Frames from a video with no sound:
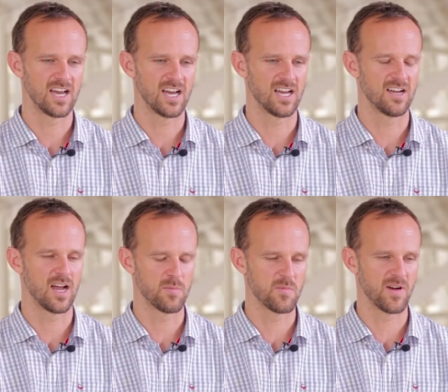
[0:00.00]

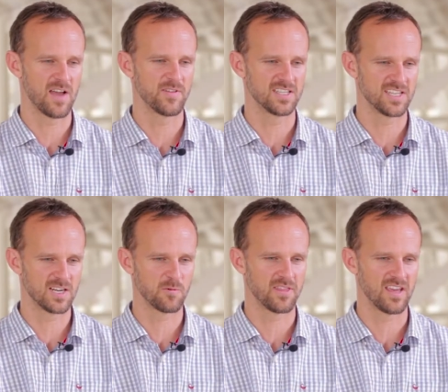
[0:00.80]
I remember having
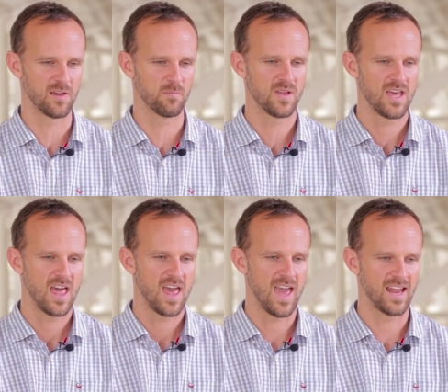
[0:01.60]
dinner with him
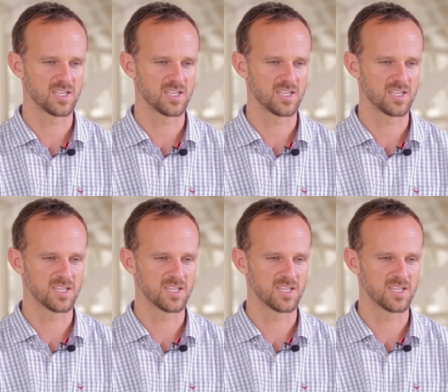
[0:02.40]
and